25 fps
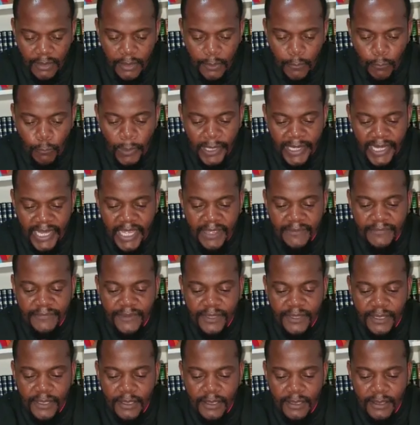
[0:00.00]

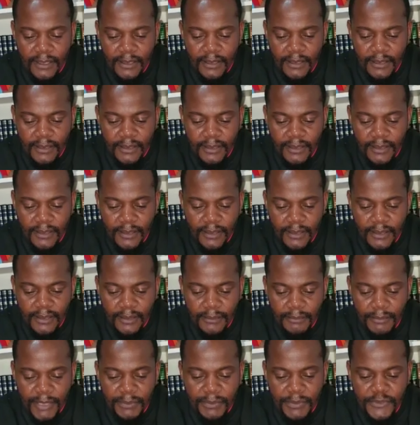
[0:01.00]
Whatever
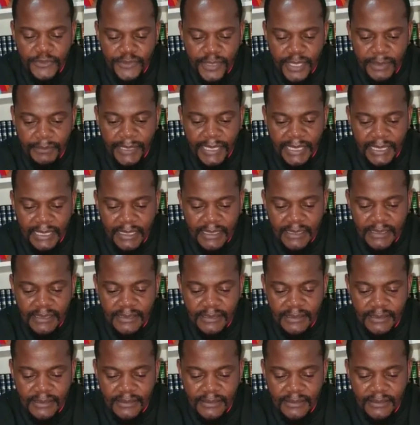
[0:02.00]
may be troubling us,